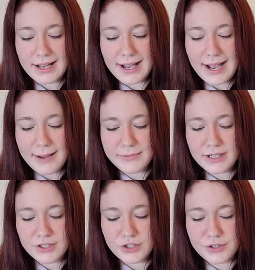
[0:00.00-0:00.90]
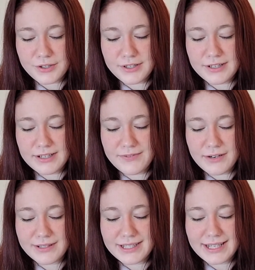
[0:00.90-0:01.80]
I'm not sure if I
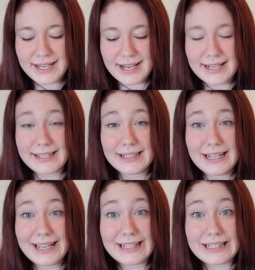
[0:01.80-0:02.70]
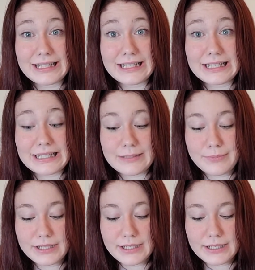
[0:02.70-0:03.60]
would say I liked this
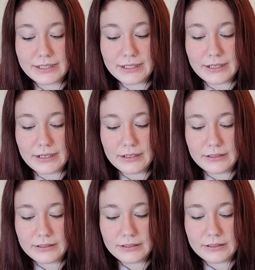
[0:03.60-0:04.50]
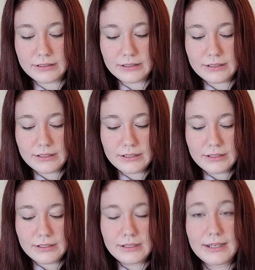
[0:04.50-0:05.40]
because
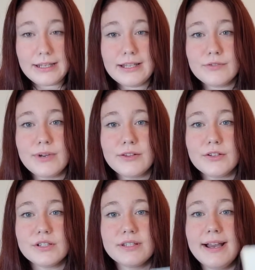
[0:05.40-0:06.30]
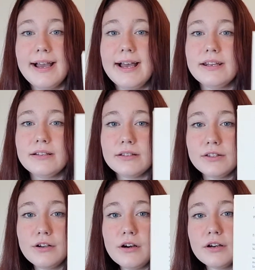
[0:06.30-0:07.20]
it is rather sad.
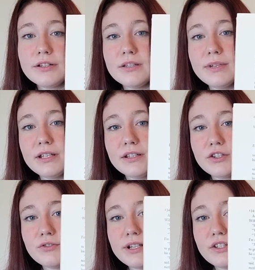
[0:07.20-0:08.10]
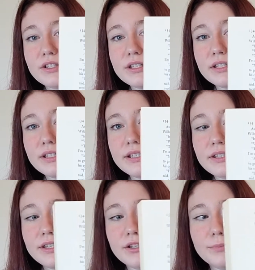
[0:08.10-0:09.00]
There are some illustrations in this
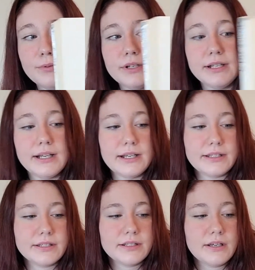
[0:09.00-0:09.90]
and they're pretty nice,